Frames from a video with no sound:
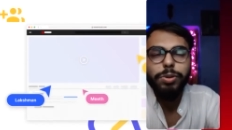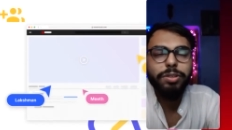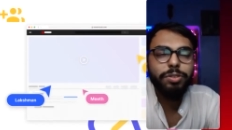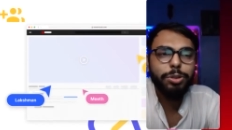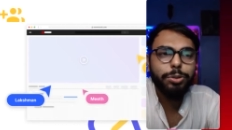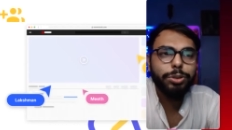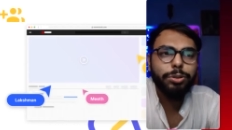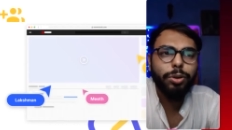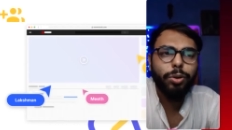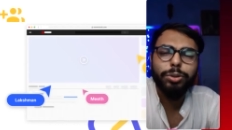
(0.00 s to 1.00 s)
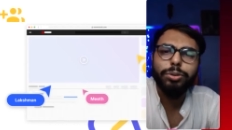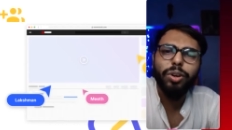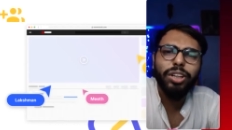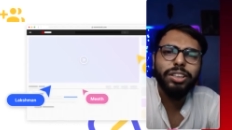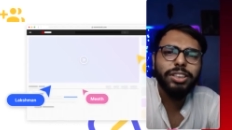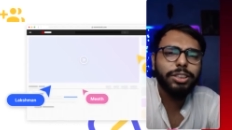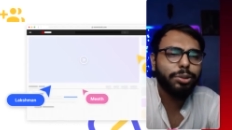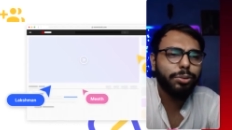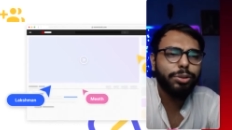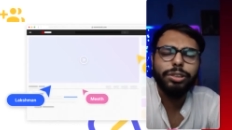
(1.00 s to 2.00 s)
we used to go to colleges,
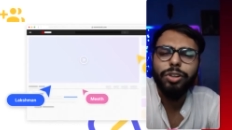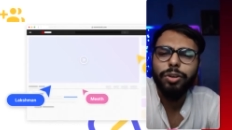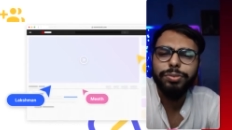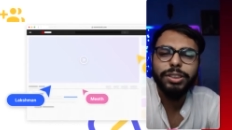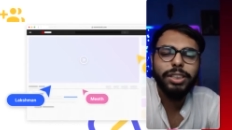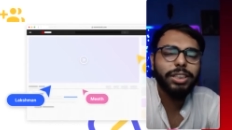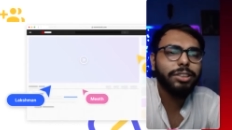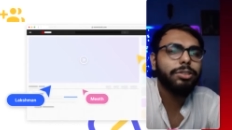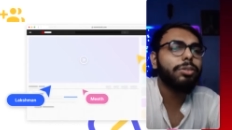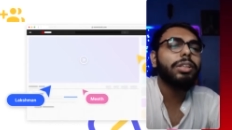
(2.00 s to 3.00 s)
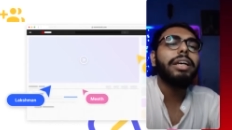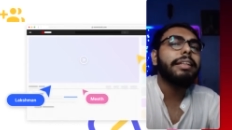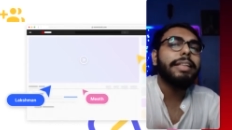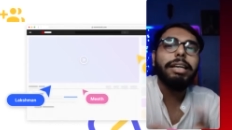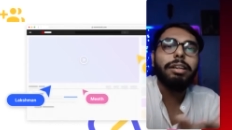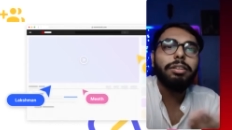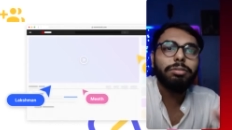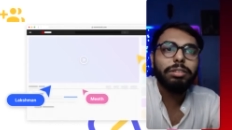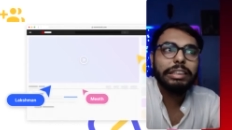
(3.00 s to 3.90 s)
schools, offices, so there